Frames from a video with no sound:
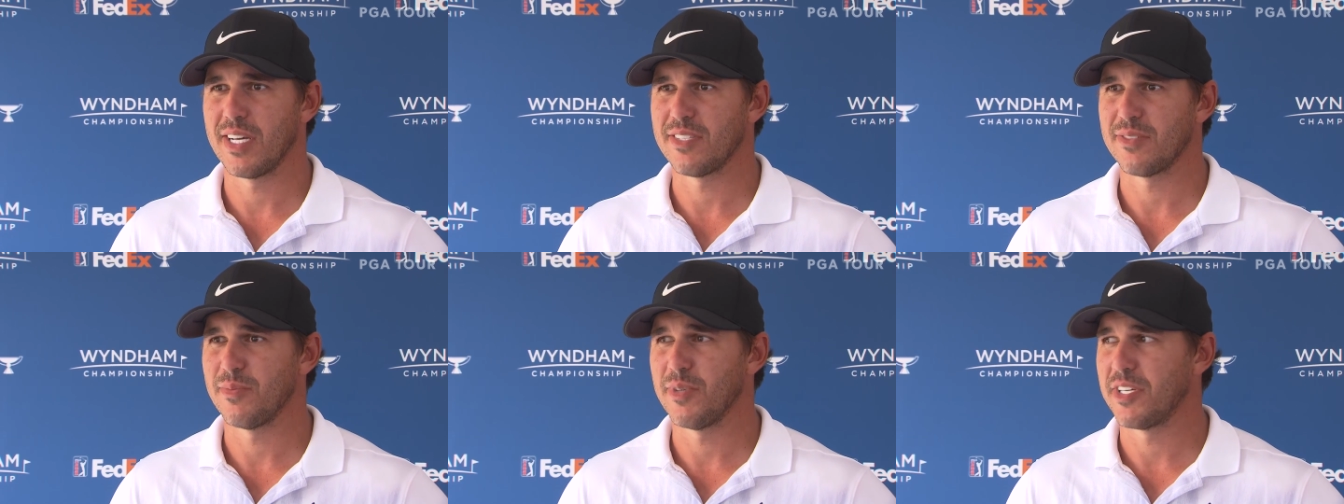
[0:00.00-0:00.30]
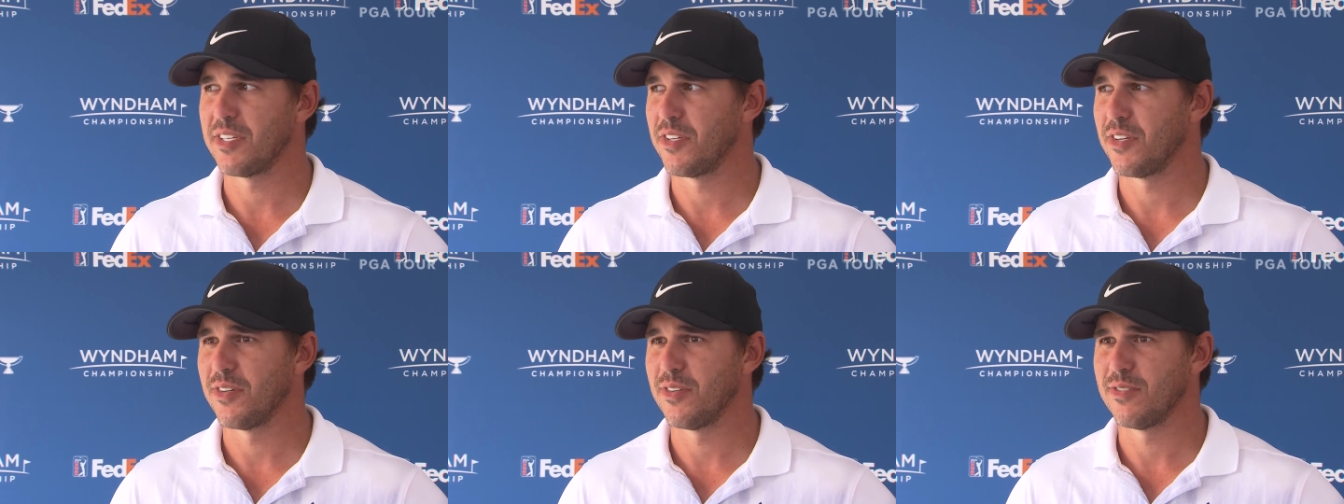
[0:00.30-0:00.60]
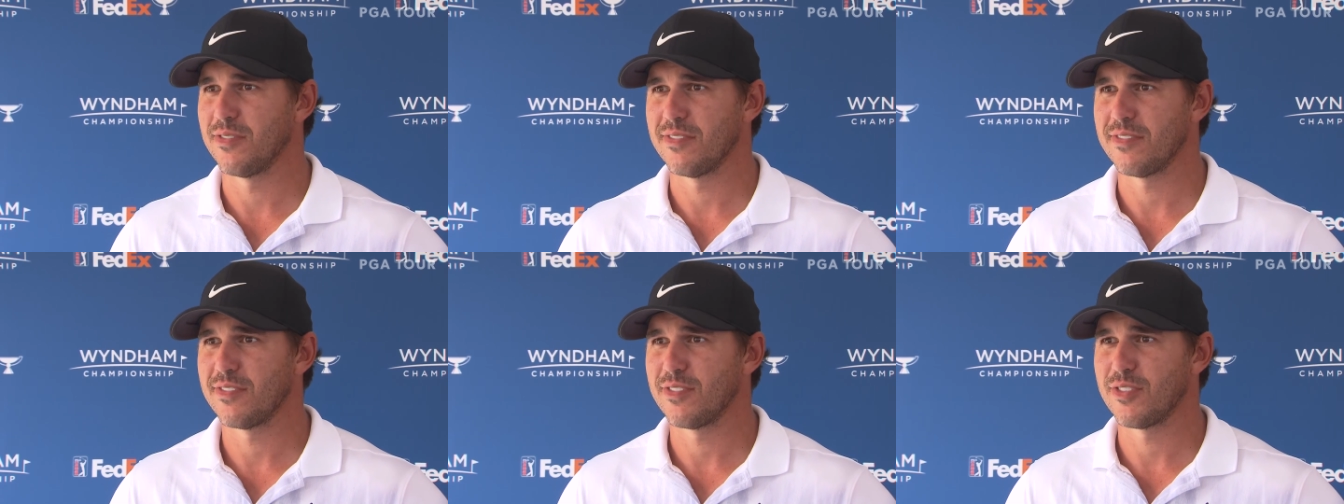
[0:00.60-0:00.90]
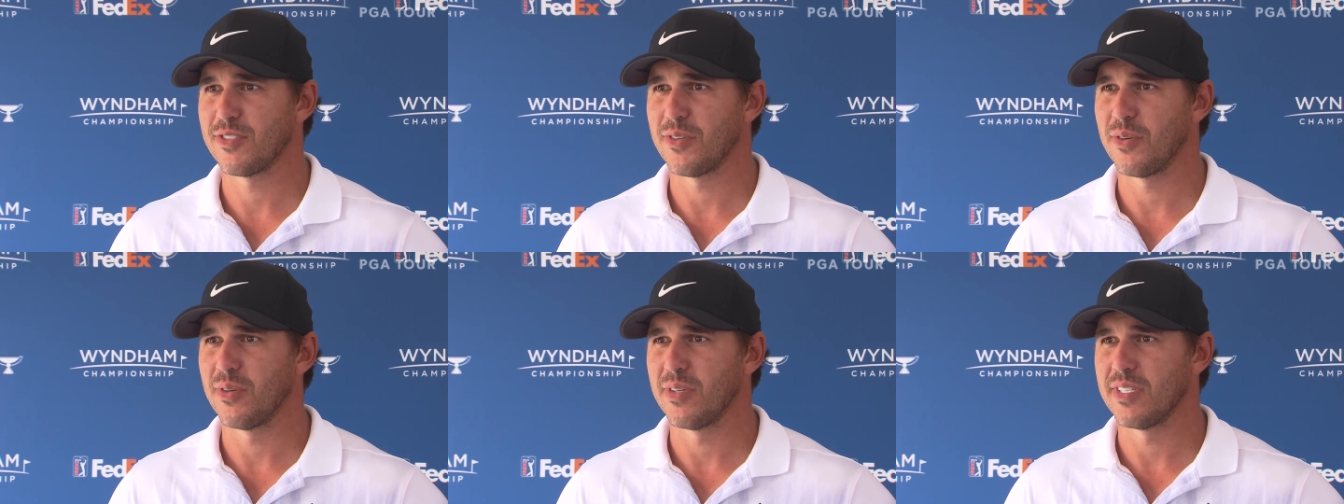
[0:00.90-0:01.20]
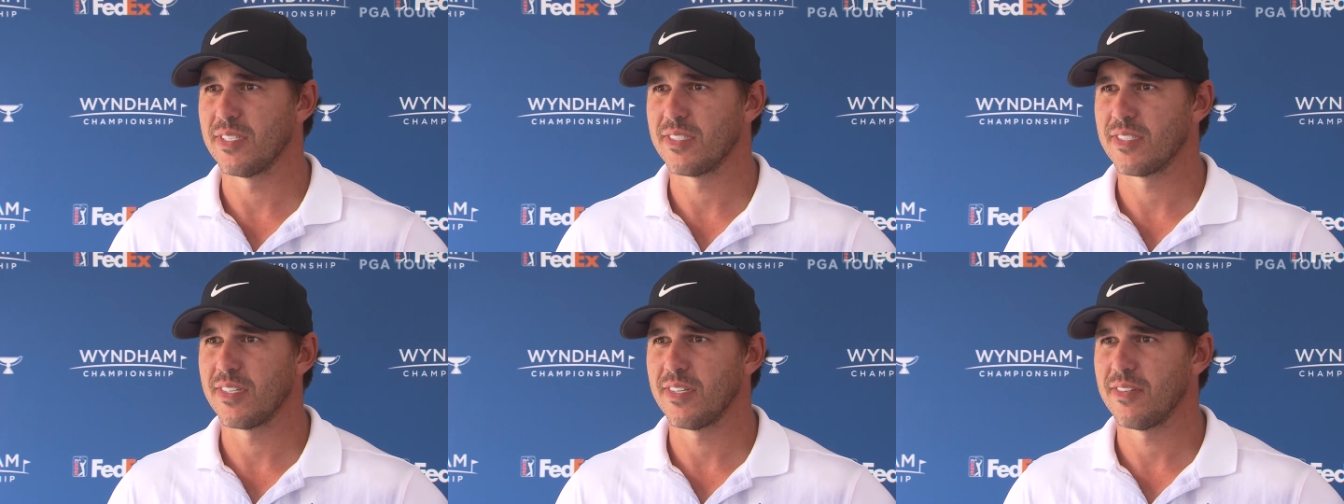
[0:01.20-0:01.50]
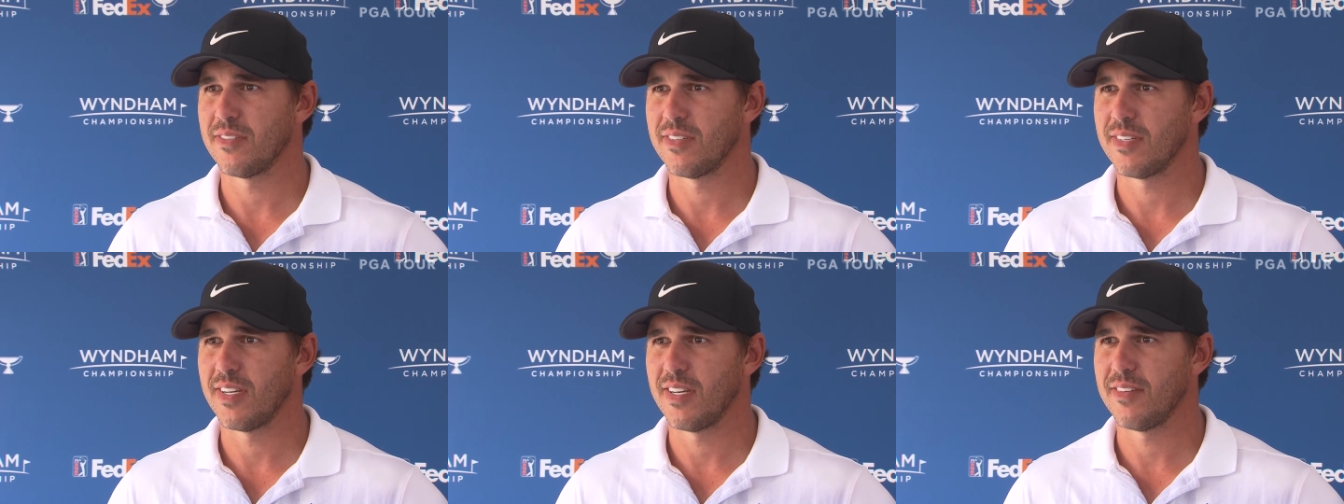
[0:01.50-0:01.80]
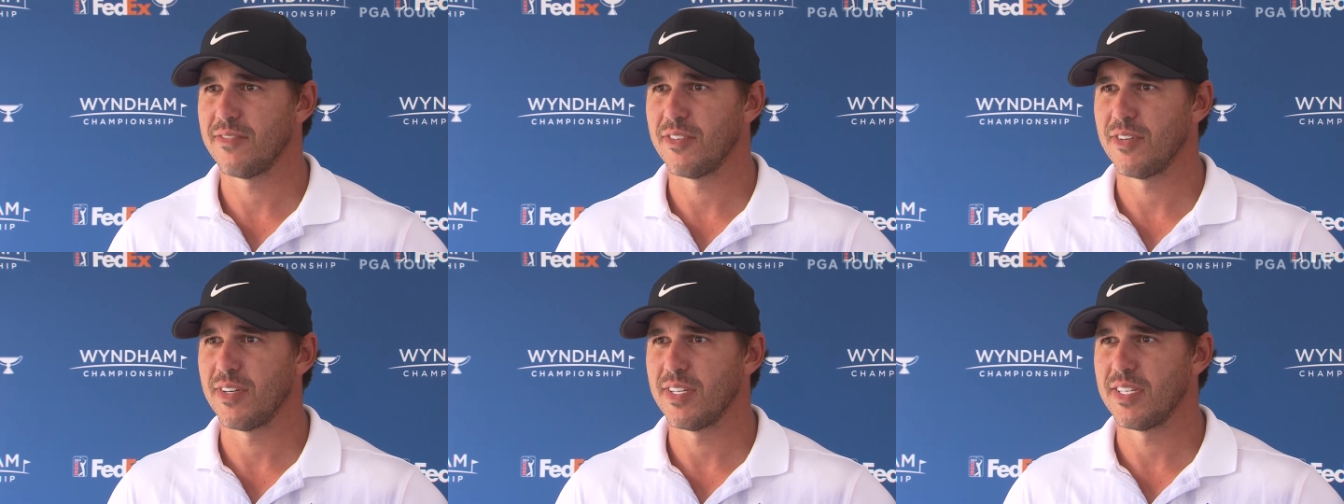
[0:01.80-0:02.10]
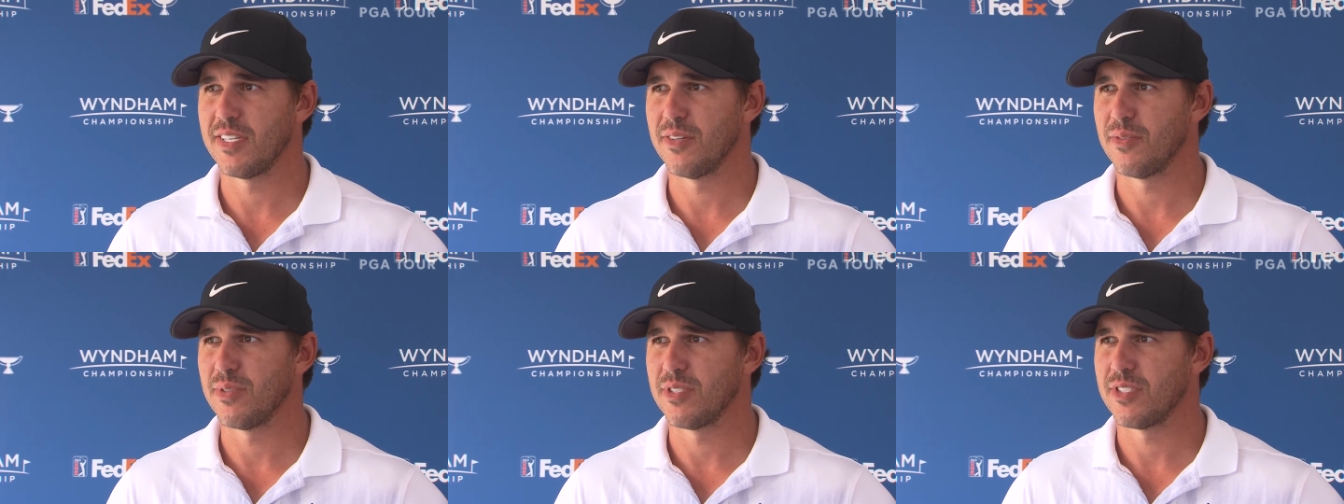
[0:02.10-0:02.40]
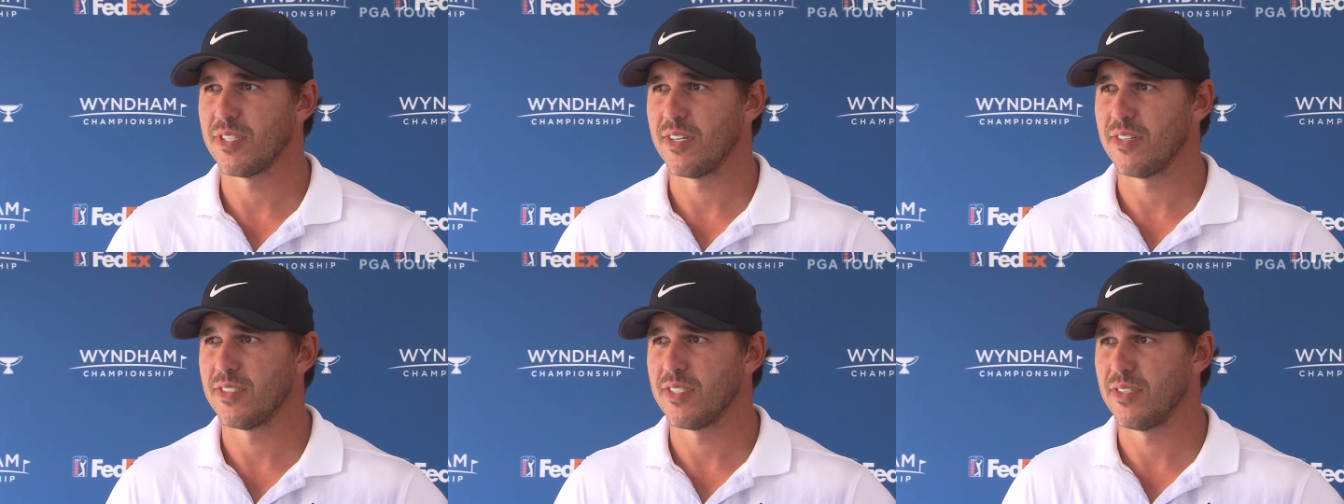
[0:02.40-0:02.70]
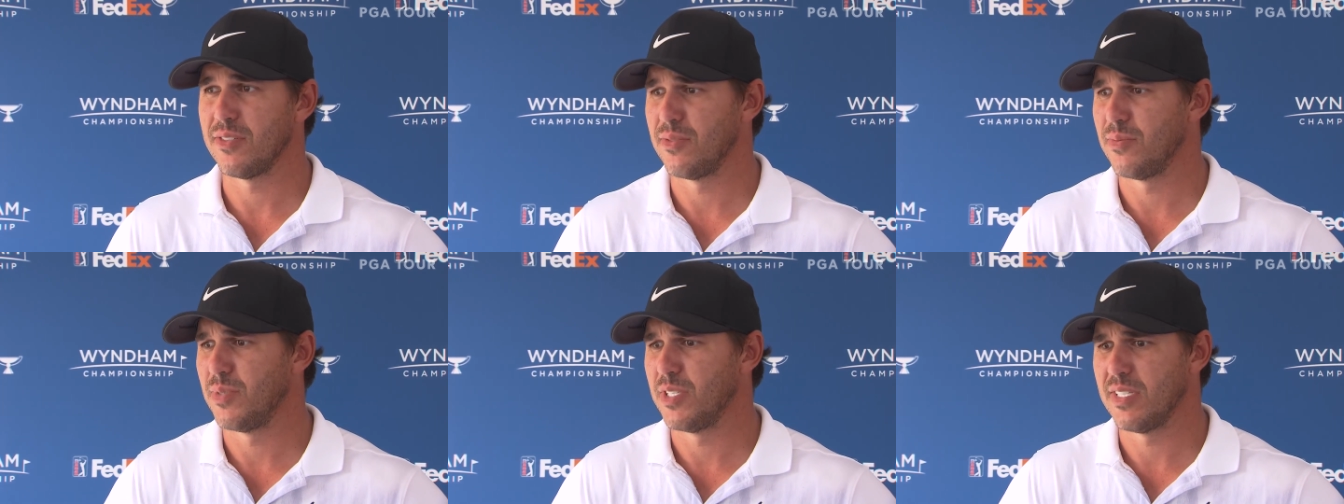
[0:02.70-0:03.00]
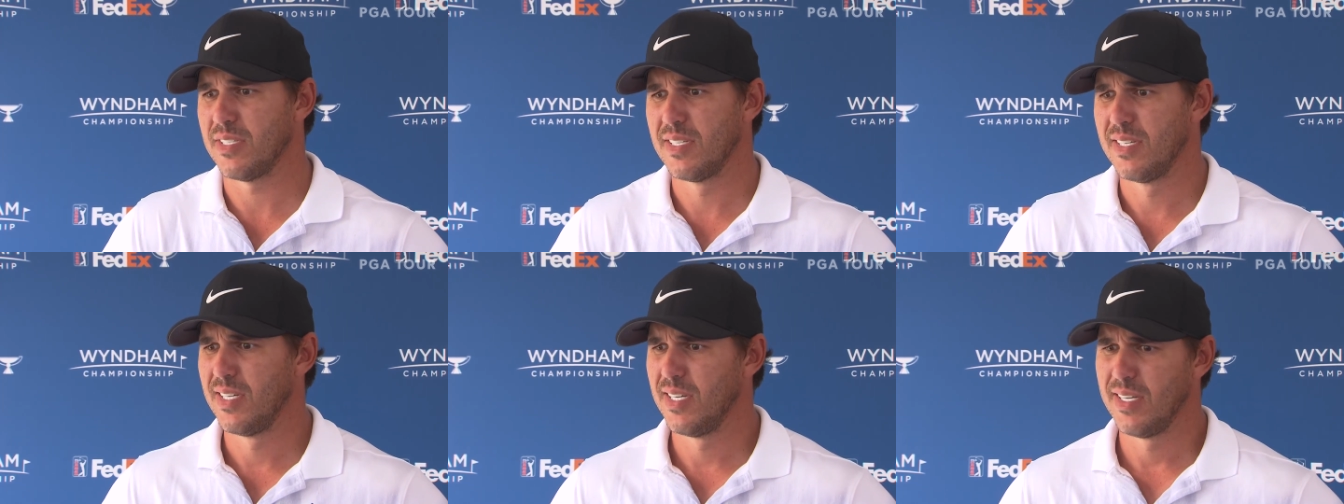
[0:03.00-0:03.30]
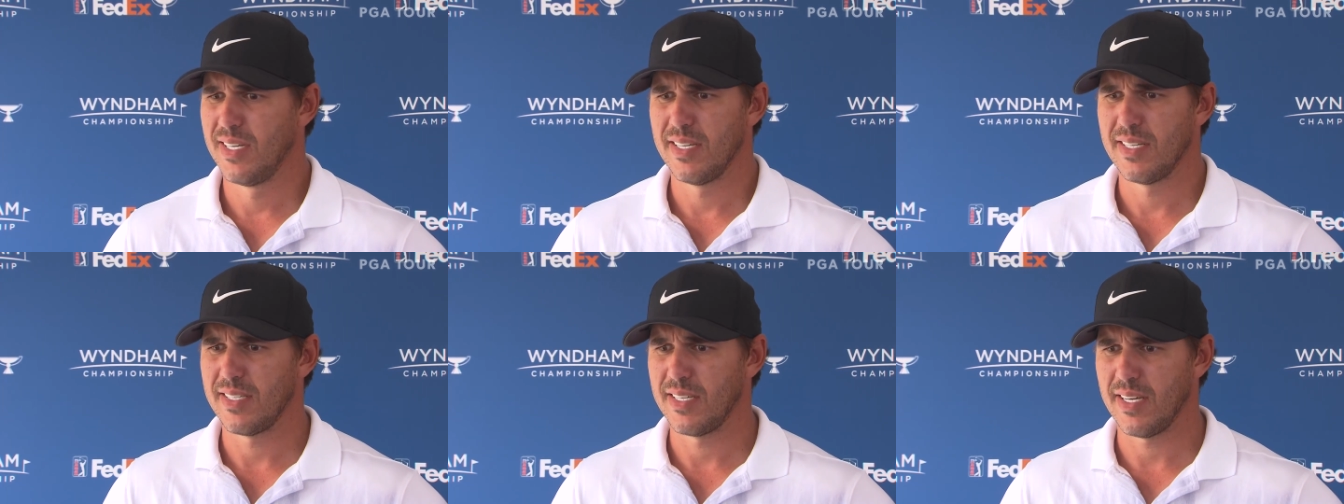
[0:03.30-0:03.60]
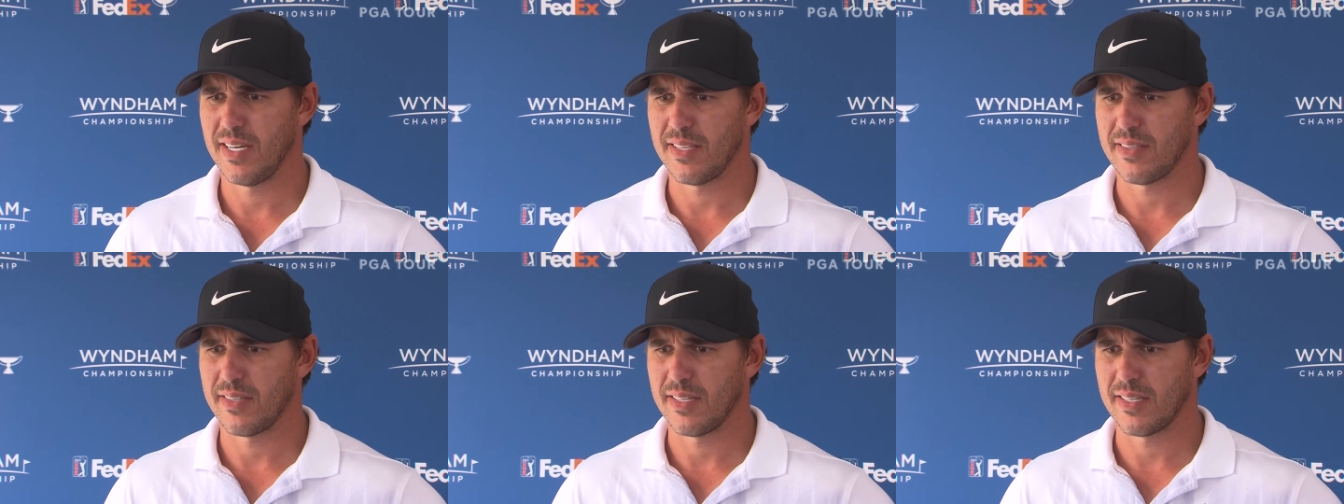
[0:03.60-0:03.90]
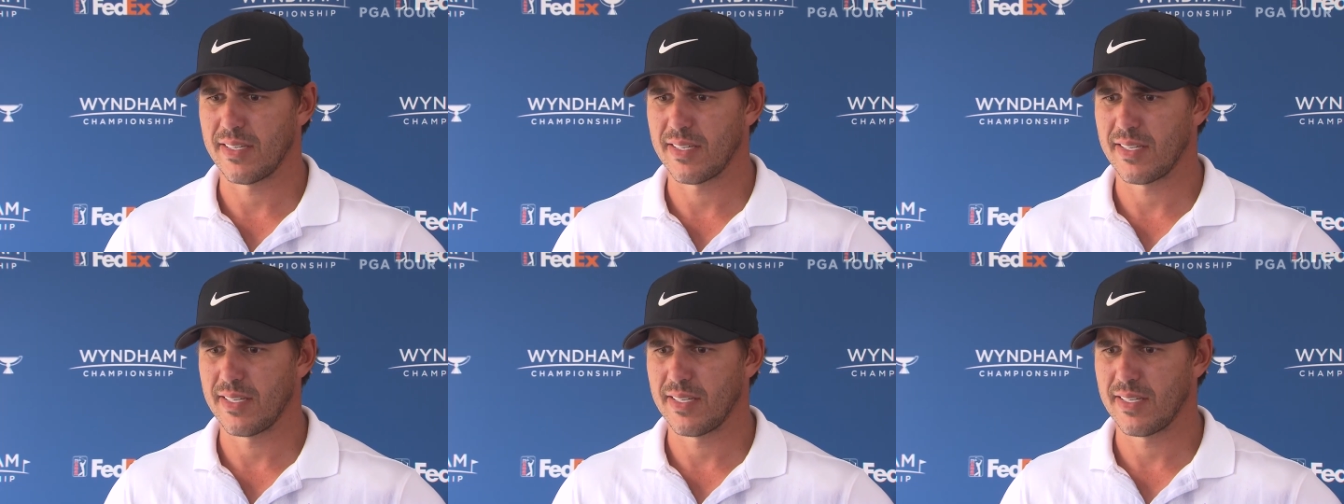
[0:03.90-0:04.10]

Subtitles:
make your own story, so I have no idea what y'all do, but yeah, I think